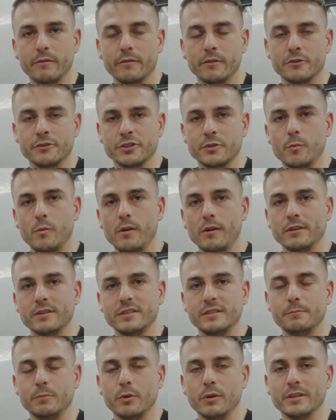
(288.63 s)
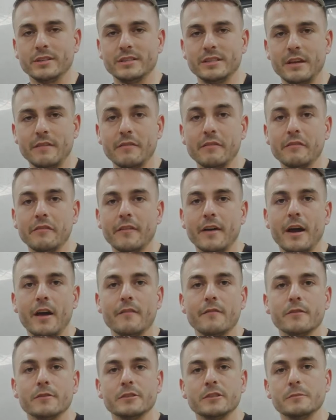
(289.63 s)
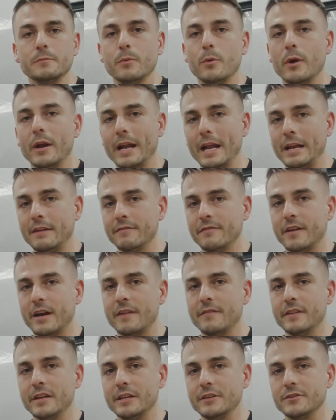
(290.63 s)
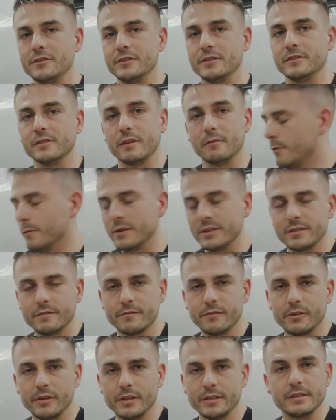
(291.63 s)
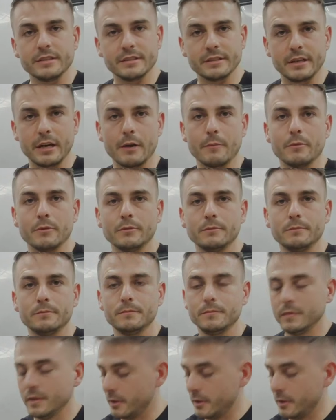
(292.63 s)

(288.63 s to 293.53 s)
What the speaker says: version where it's 0.75 versus 0.85 inches. Reason for this is a couple.